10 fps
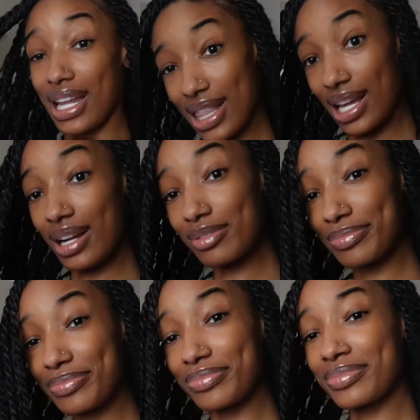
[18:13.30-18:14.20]
head there,
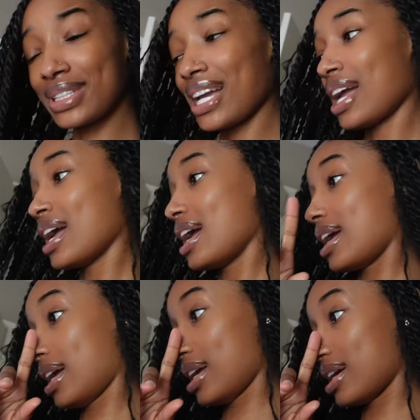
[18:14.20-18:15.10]

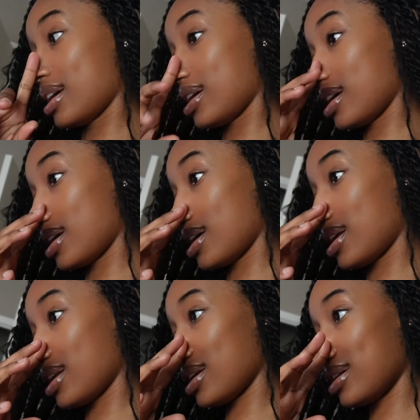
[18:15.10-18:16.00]

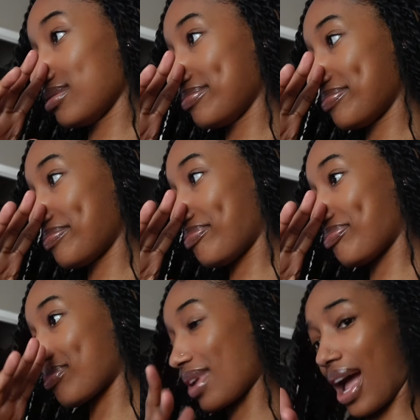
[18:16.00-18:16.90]
and
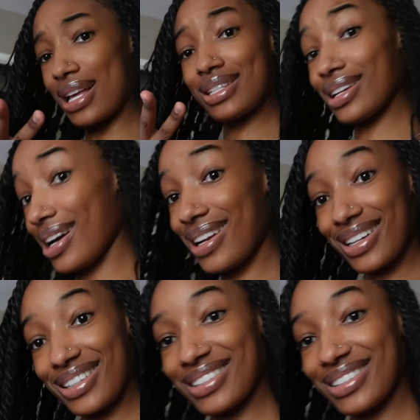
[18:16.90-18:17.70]
I'll see y'all there.